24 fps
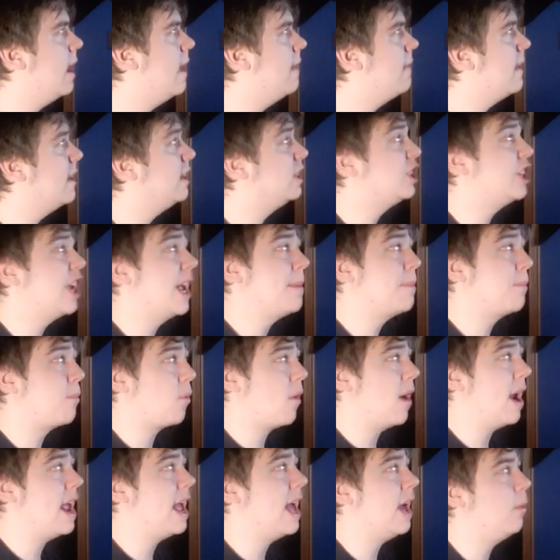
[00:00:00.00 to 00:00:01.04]
and then
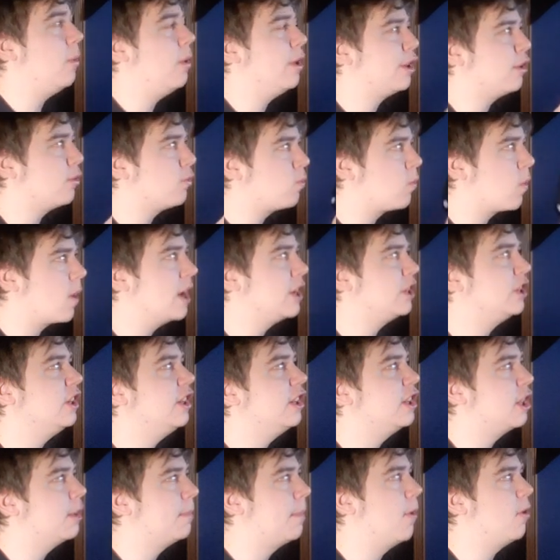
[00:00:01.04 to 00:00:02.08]
Chambrea was originally
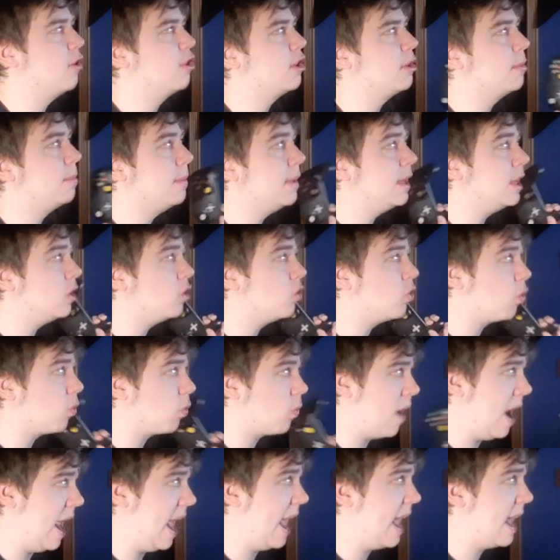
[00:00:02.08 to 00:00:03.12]
supposed to be
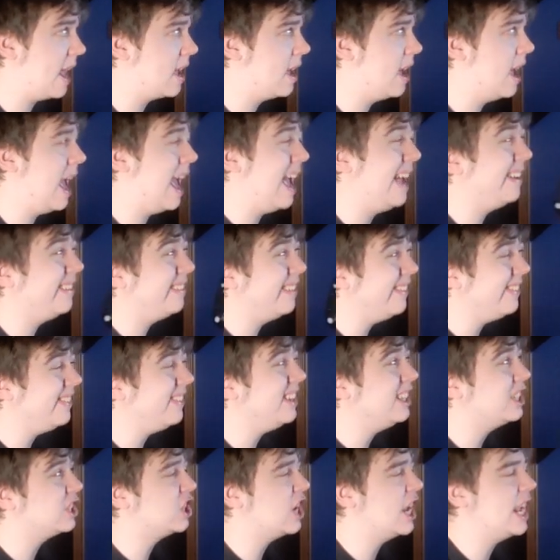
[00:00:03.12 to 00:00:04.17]
gray, and this is
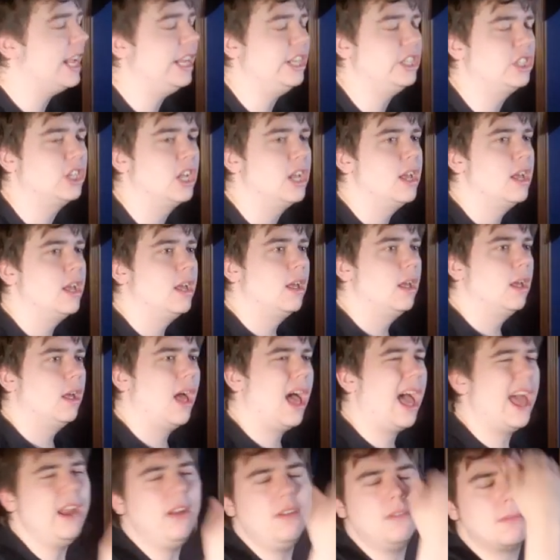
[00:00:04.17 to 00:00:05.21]
a change.
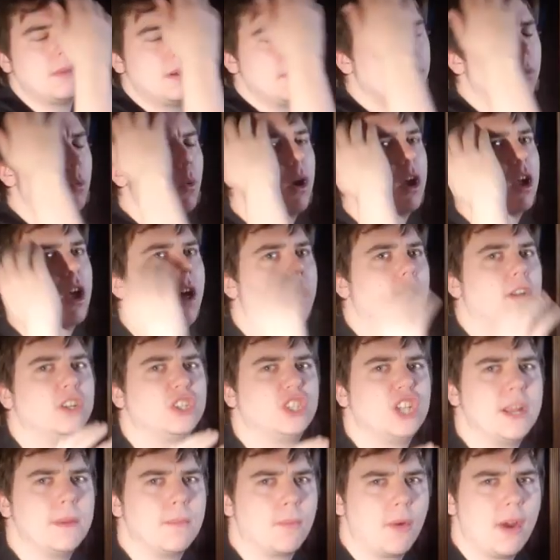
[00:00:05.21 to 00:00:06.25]
I don't remember what color
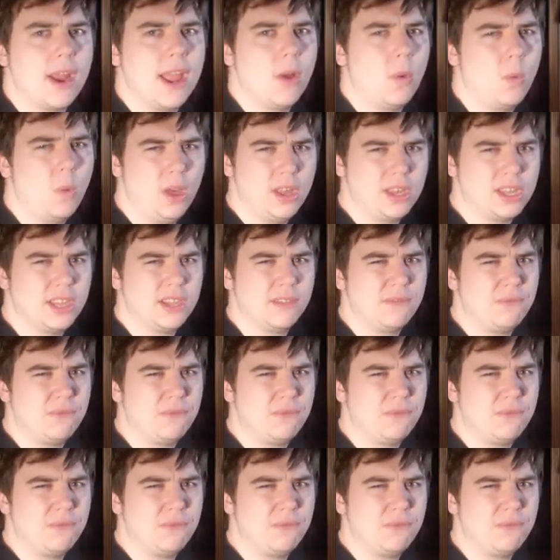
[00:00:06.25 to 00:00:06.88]
Chambrea was in the